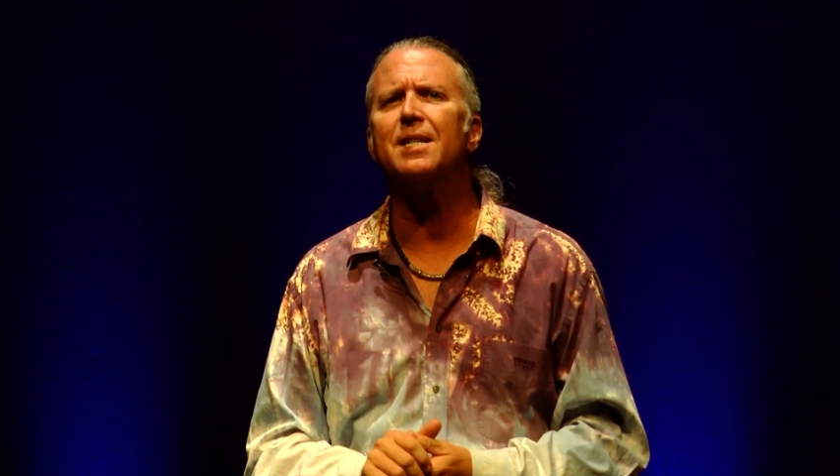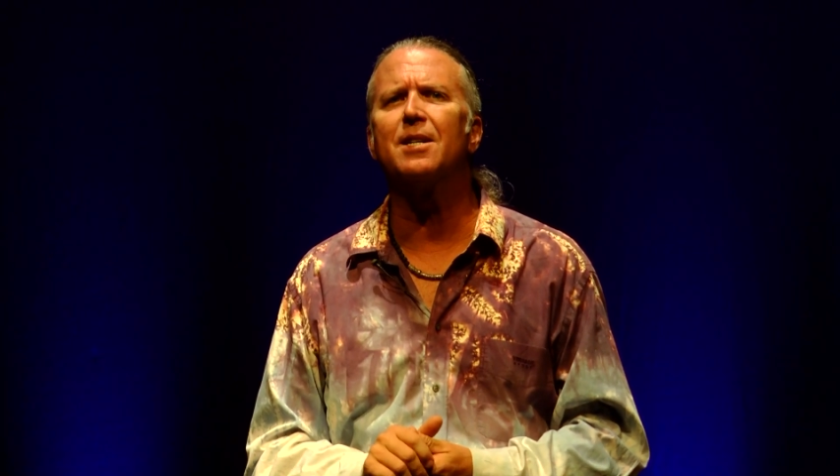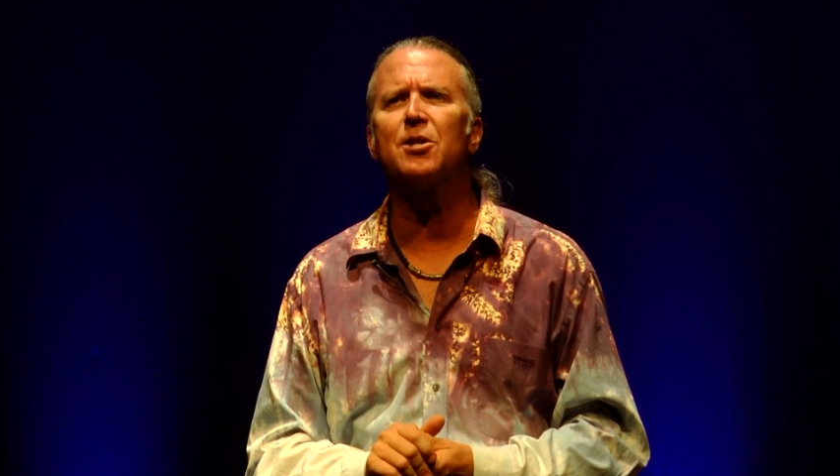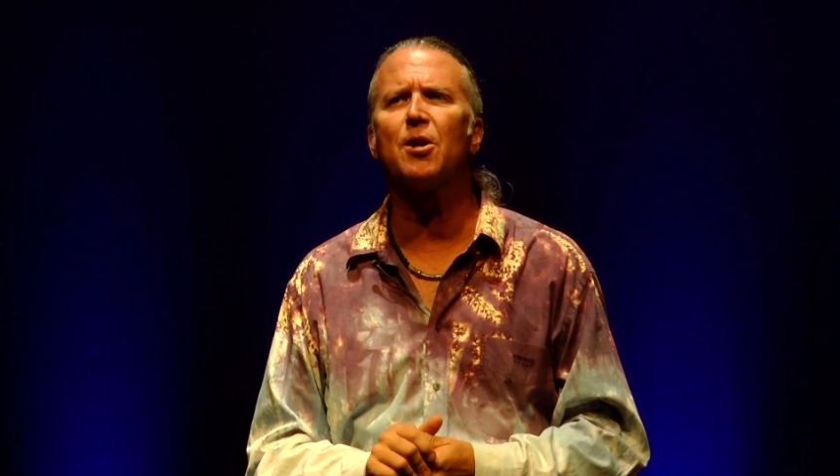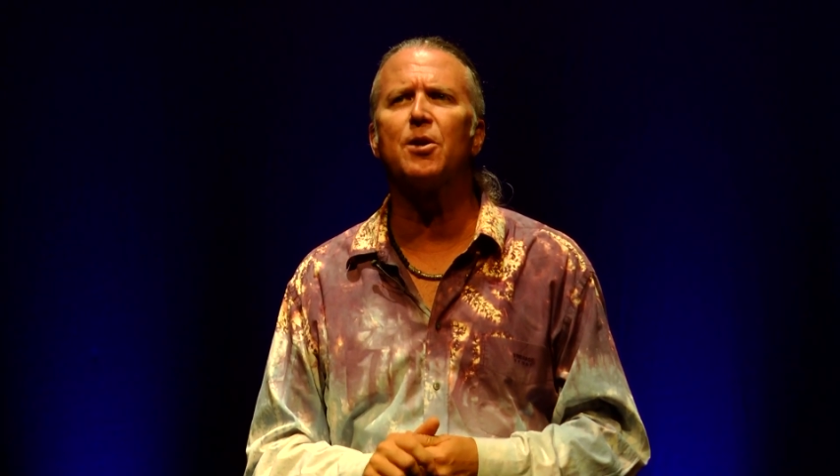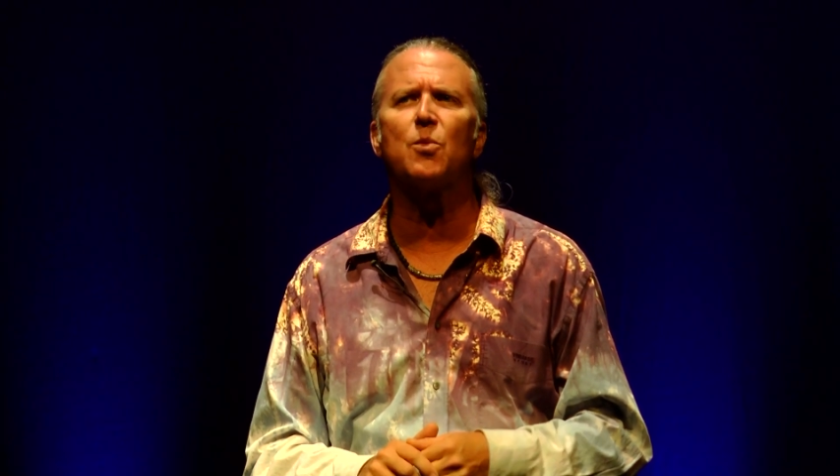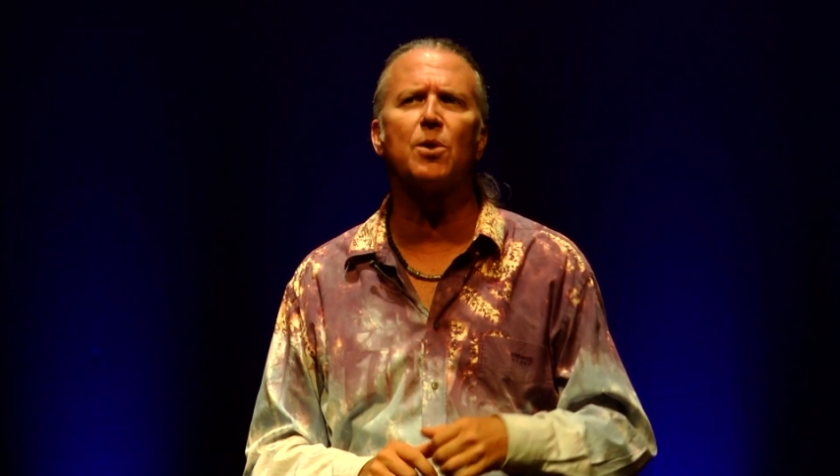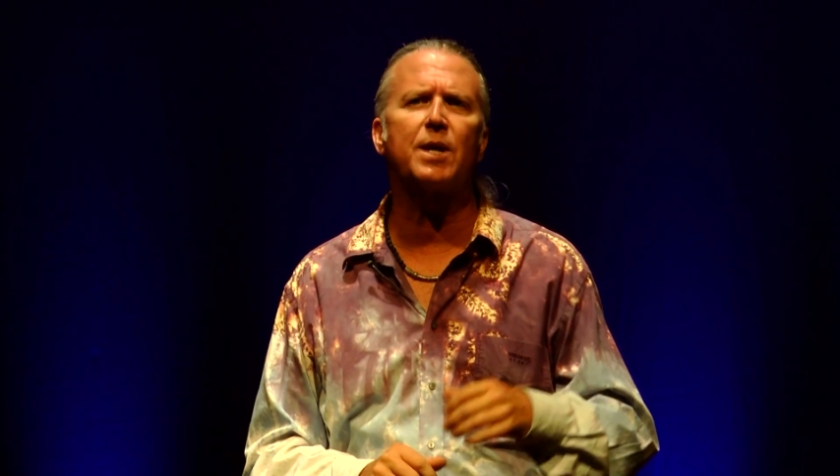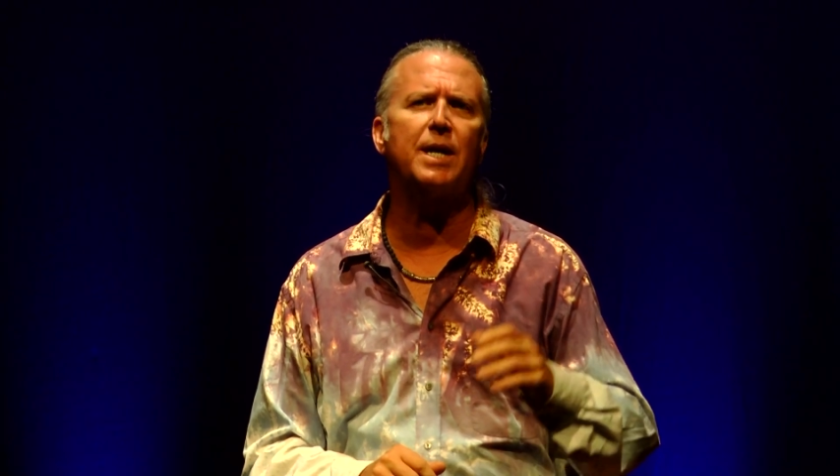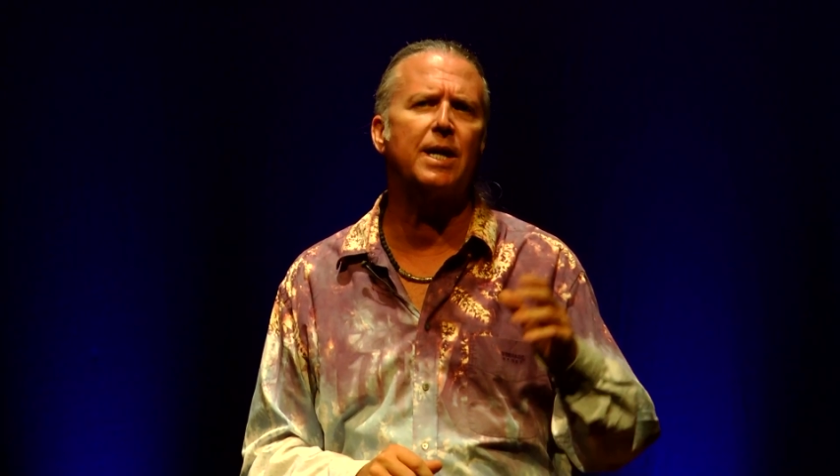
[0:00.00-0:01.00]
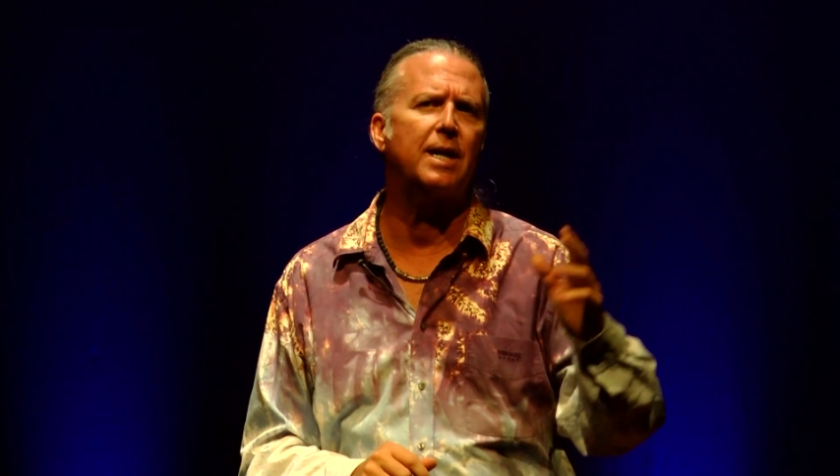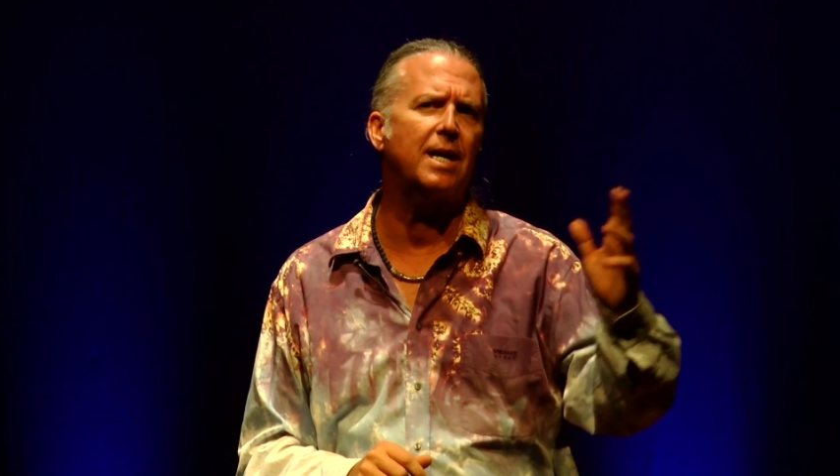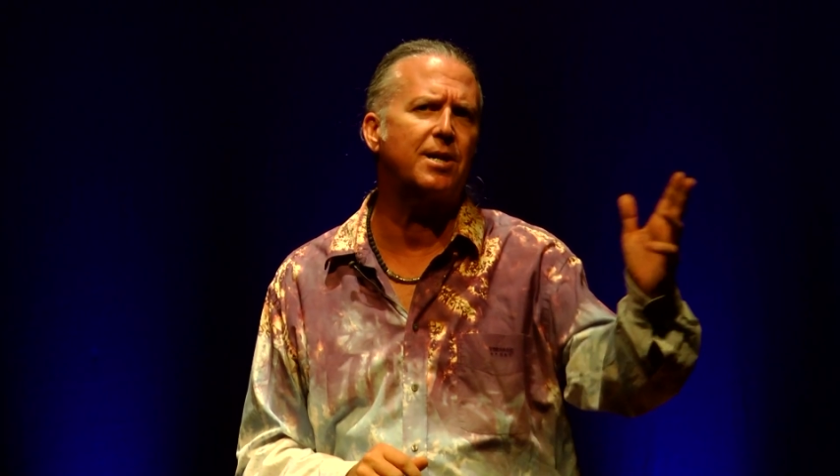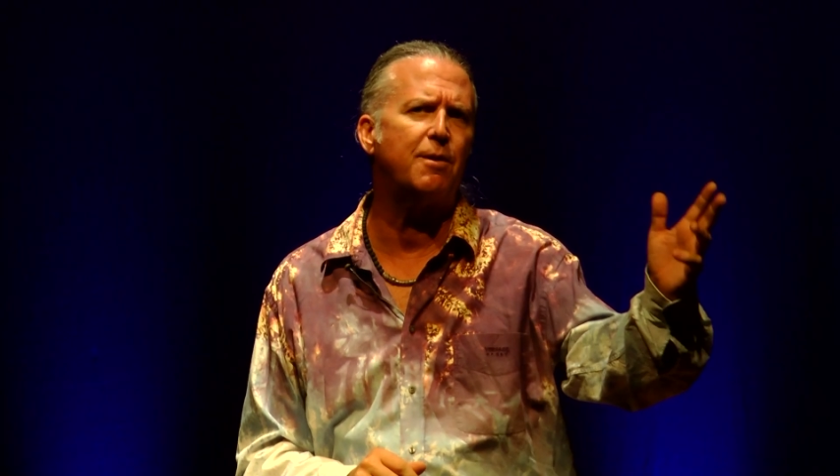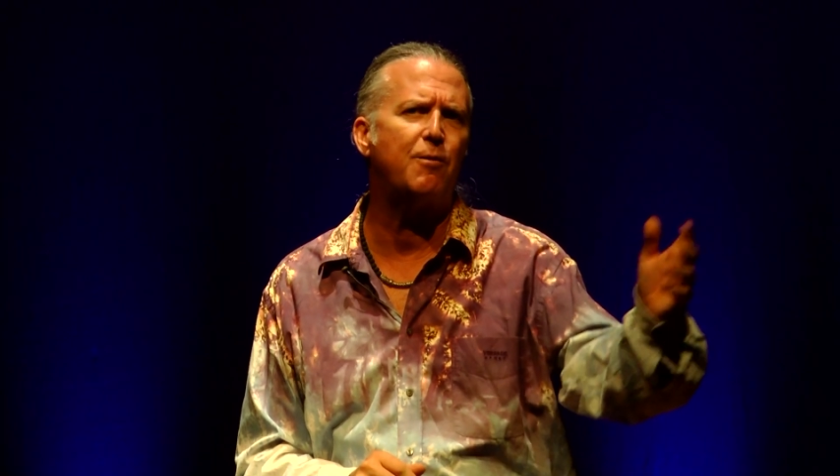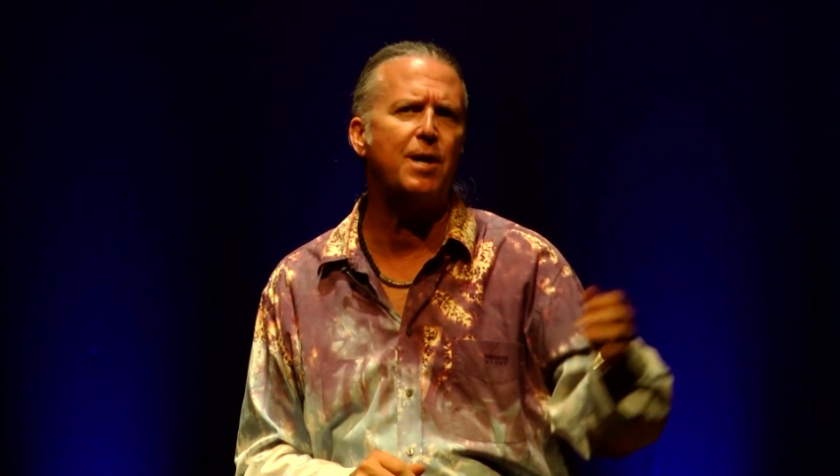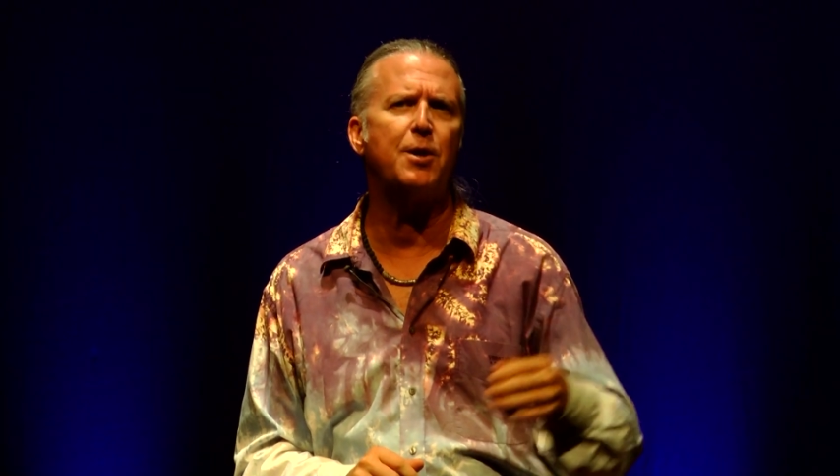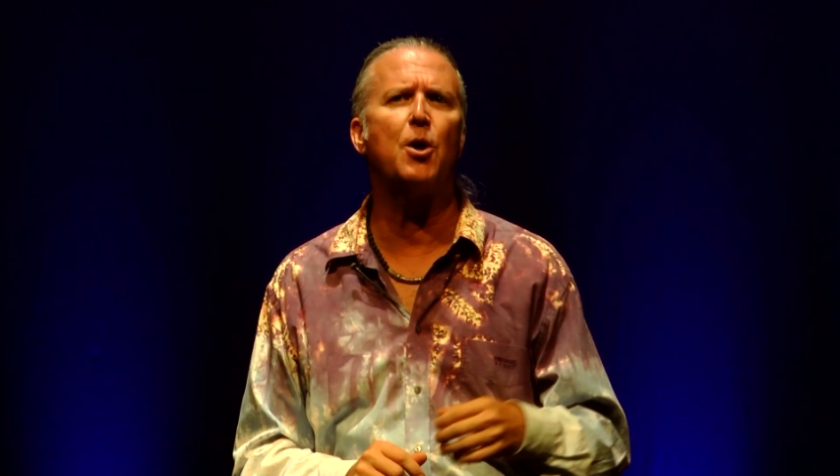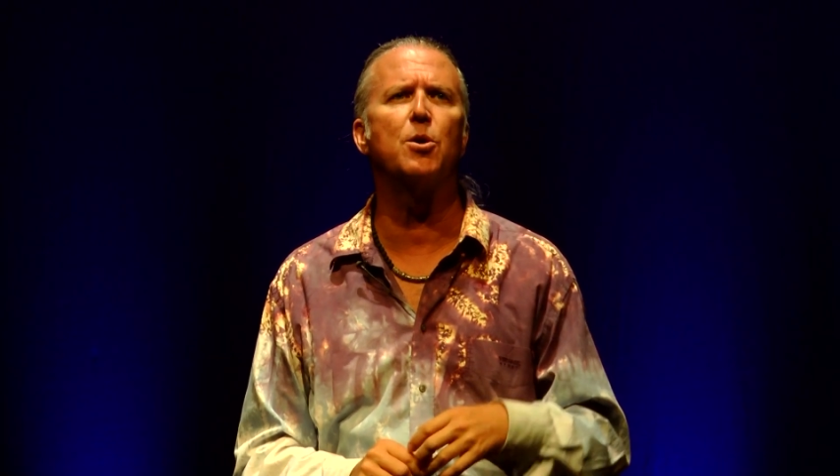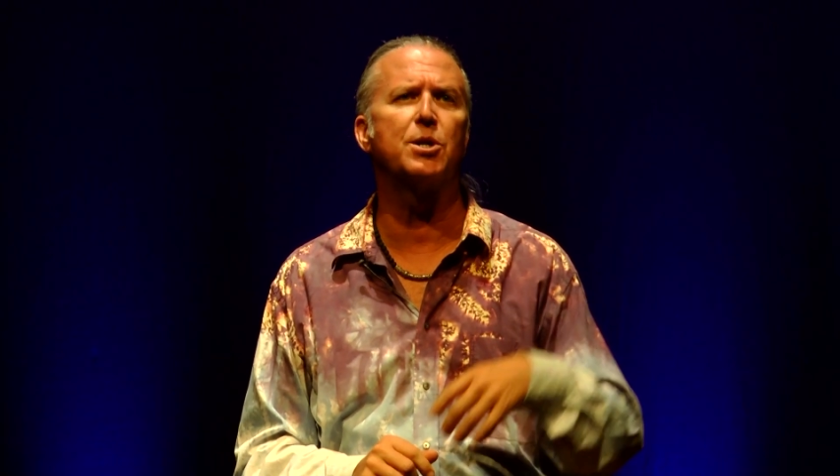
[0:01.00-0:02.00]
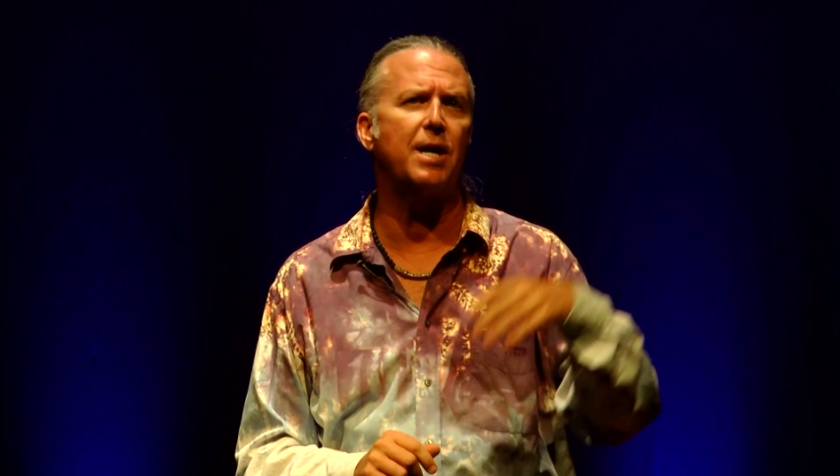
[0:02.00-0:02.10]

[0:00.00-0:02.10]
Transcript: and I started working as an event host,